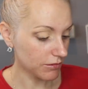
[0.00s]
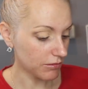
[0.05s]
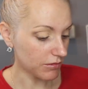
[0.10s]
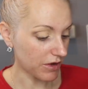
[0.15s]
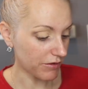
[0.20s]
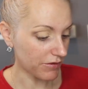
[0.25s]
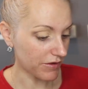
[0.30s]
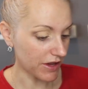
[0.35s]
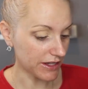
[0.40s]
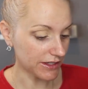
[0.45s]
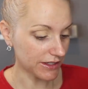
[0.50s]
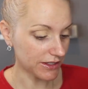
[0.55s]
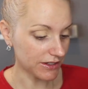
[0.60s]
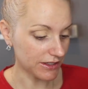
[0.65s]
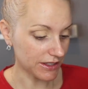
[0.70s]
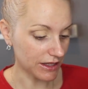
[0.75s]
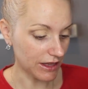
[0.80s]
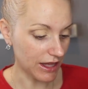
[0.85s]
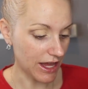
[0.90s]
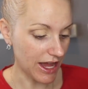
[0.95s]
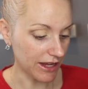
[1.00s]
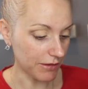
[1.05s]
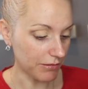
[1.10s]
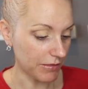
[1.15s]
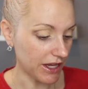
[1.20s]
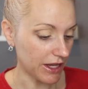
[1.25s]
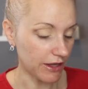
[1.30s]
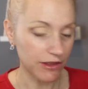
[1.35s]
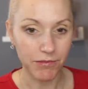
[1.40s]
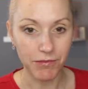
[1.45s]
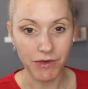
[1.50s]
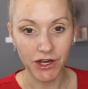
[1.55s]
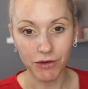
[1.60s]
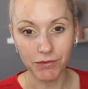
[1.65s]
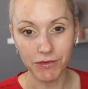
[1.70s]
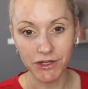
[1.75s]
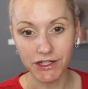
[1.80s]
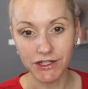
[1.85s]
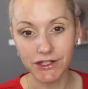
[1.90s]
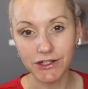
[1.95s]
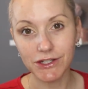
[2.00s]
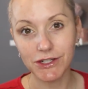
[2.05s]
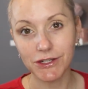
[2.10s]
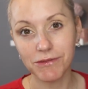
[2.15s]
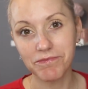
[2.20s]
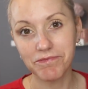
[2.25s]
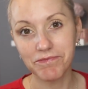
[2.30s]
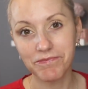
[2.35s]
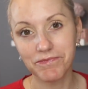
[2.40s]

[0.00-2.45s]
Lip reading: My face doesn't like me at the moment.